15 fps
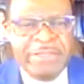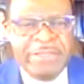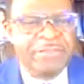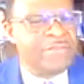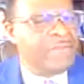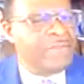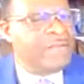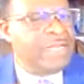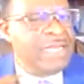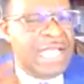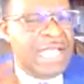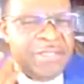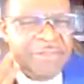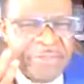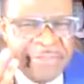Suddenly, are
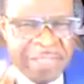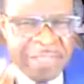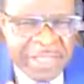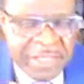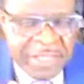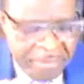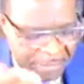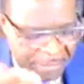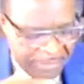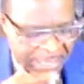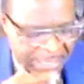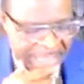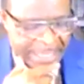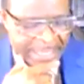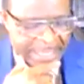you thinking about
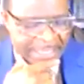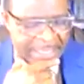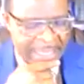dying?